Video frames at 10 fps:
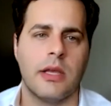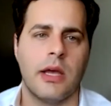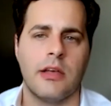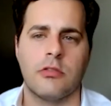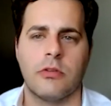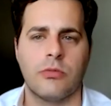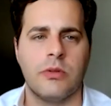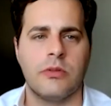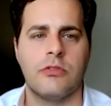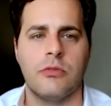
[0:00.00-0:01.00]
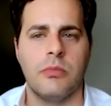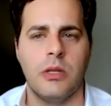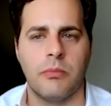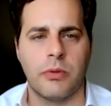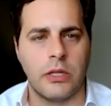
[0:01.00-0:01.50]
that has over 22
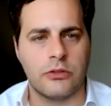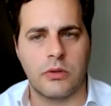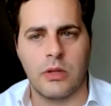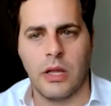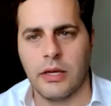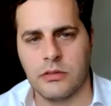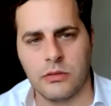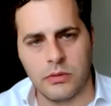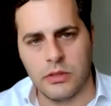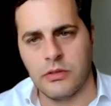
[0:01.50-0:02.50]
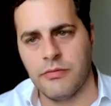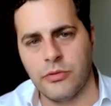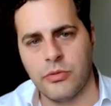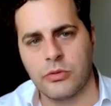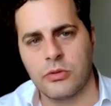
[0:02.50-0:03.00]
million potential clients,
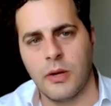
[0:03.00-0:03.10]
individuals.